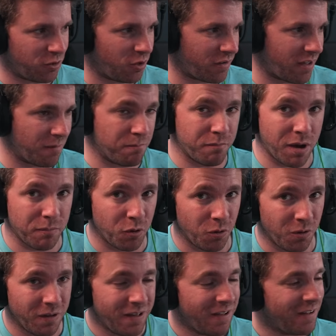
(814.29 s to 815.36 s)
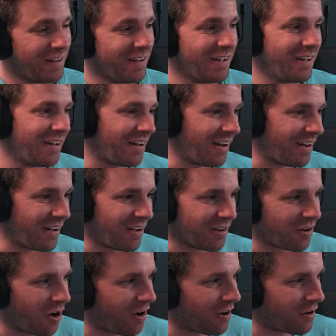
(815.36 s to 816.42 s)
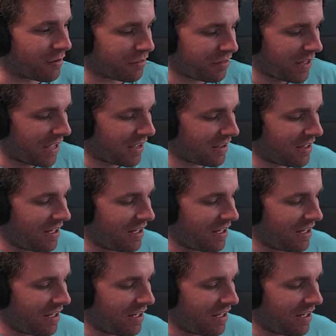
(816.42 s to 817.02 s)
looking bubble car thing.